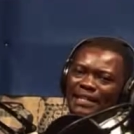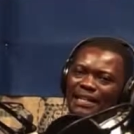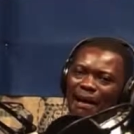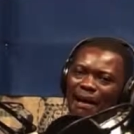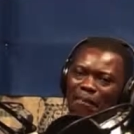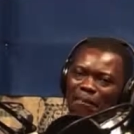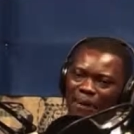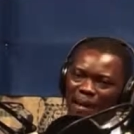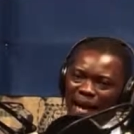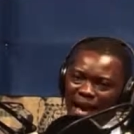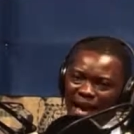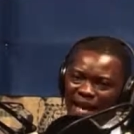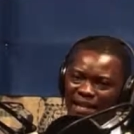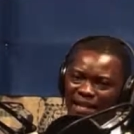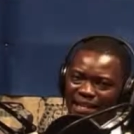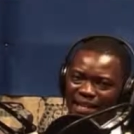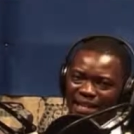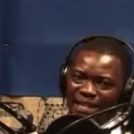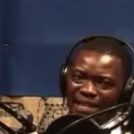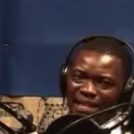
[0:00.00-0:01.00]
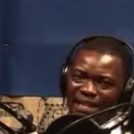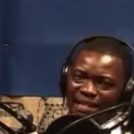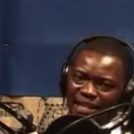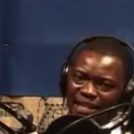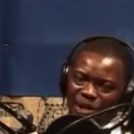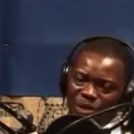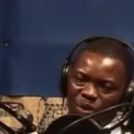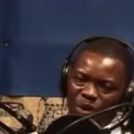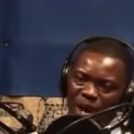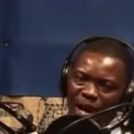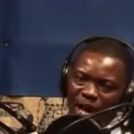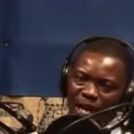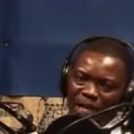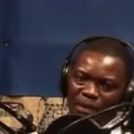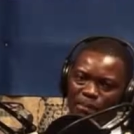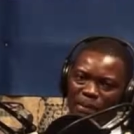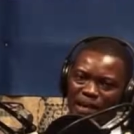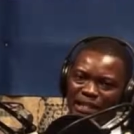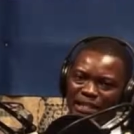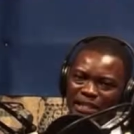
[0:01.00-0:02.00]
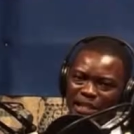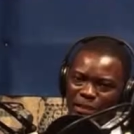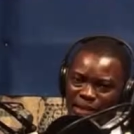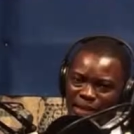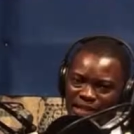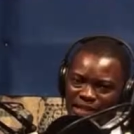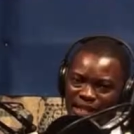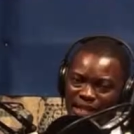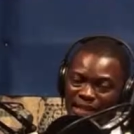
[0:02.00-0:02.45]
apply the required punishments,